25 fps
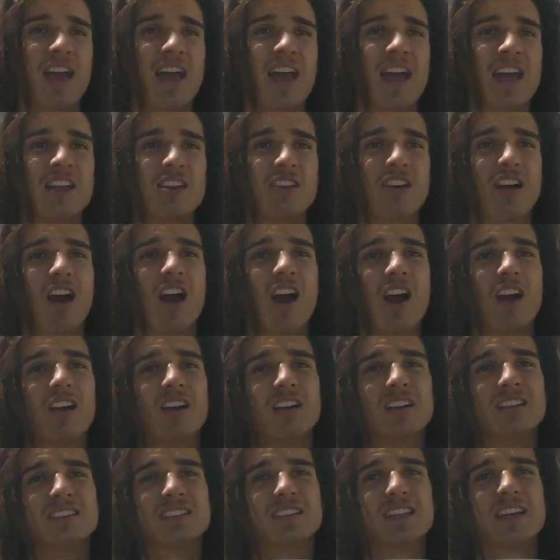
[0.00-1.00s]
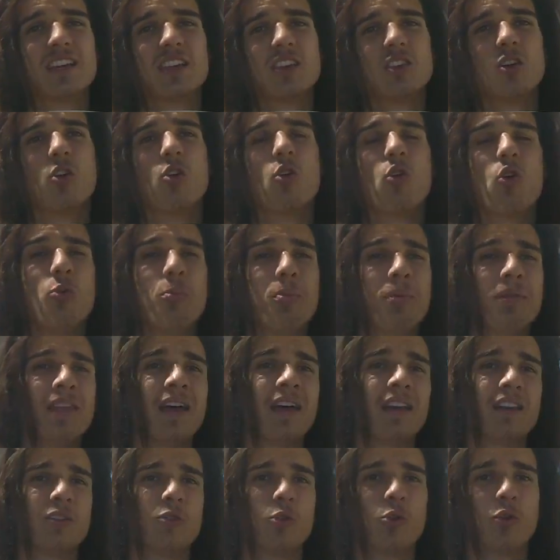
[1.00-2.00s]
and your heart is like, yo, open
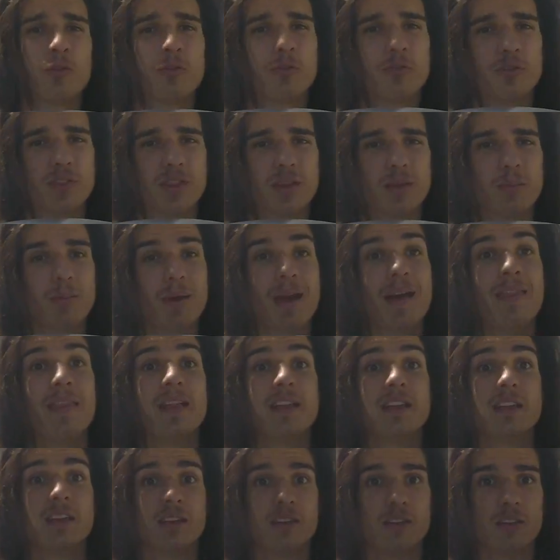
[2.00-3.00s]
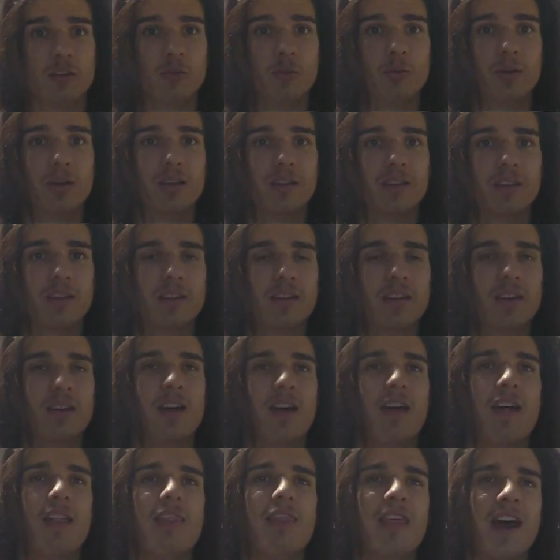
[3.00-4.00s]
that door for them, and then you do it.
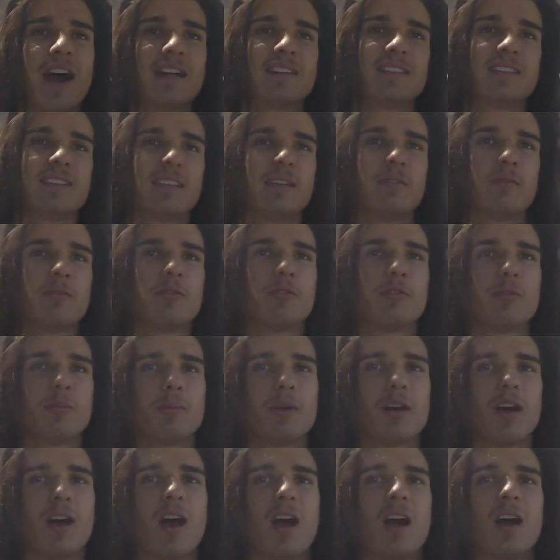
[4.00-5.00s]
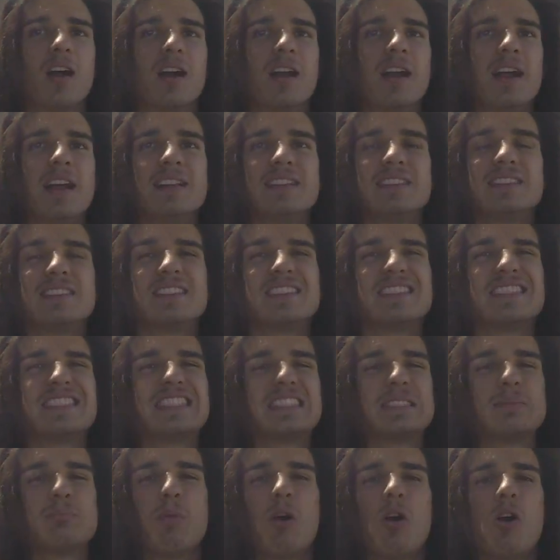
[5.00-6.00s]
That's living from your heart. It's the
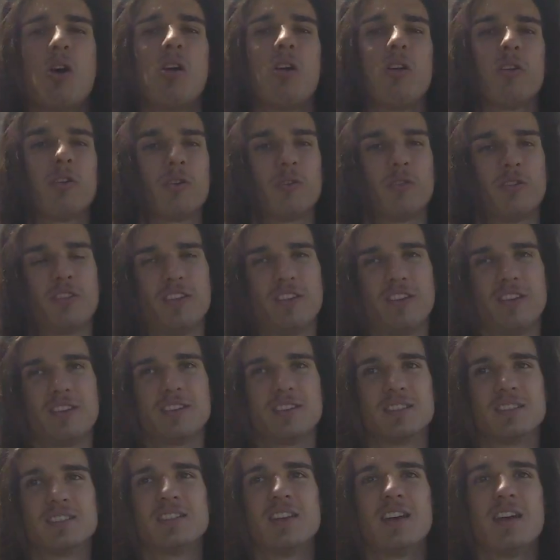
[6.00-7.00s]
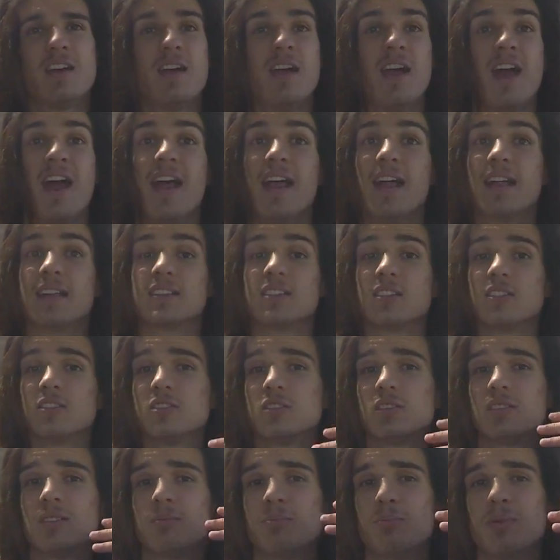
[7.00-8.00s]
smaller things. And it's
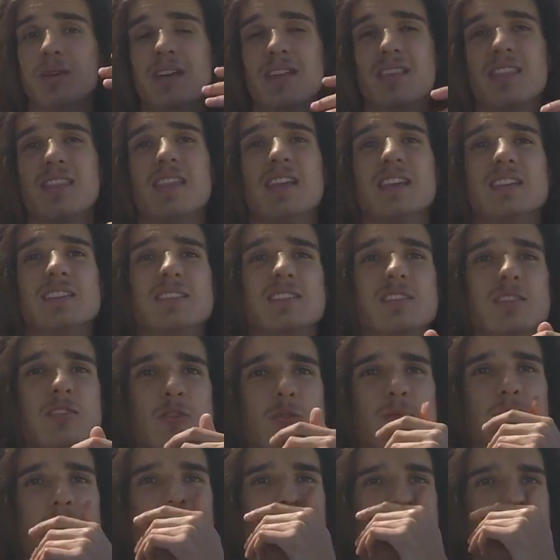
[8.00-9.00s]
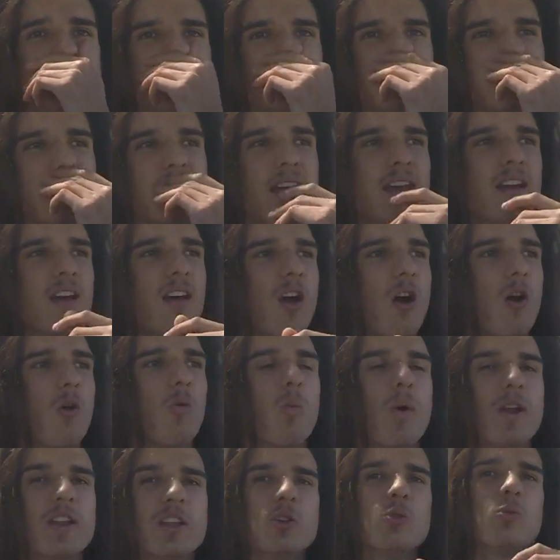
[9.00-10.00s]
also the big things too, because it's like,
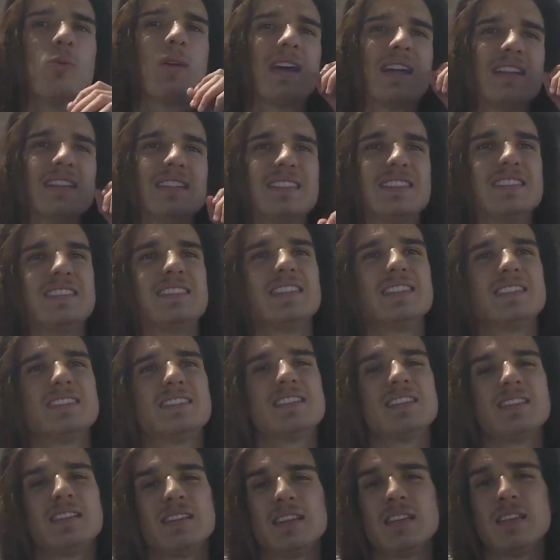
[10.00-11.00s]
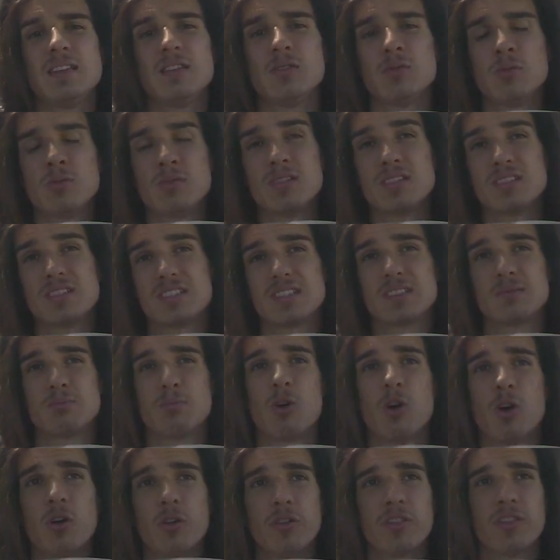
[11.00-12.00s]
when you consistently do the
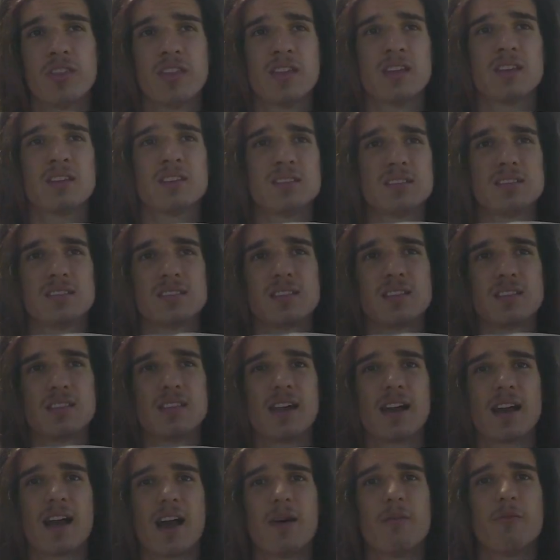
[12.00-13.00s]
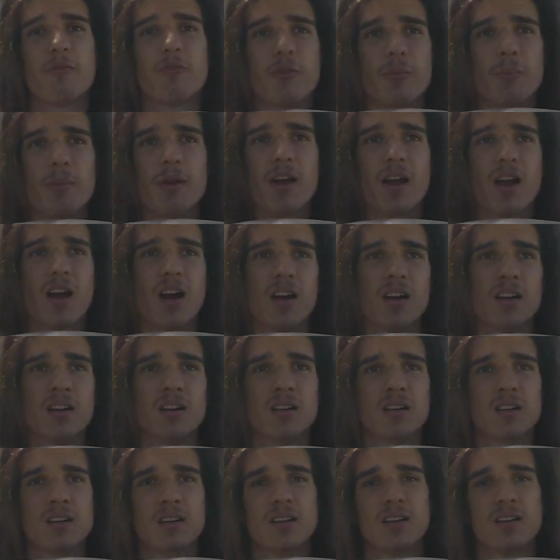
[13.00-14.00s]
small things that come from your heart,
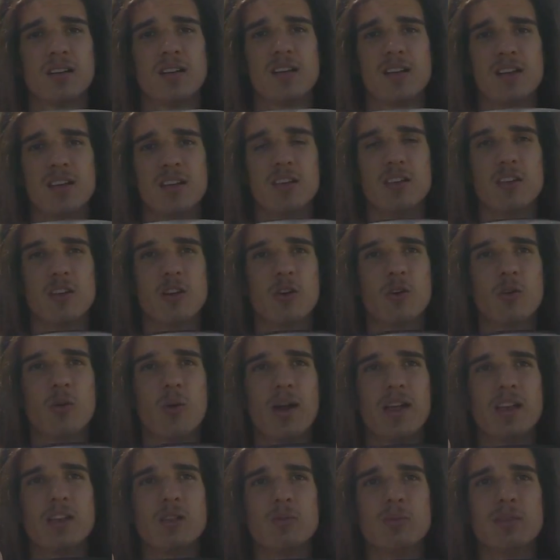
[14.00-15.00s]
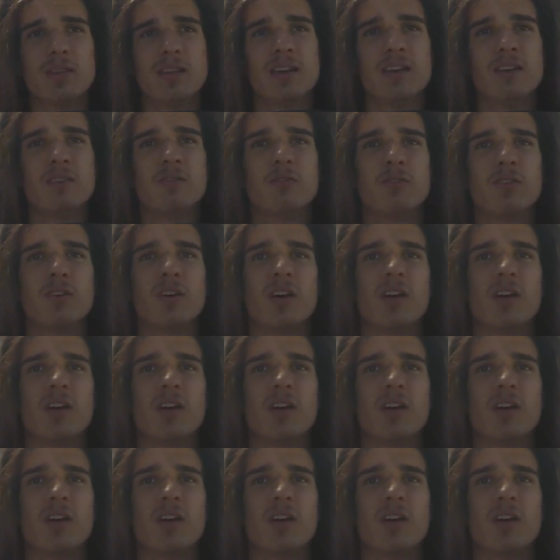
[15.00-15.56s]
you know, and you live,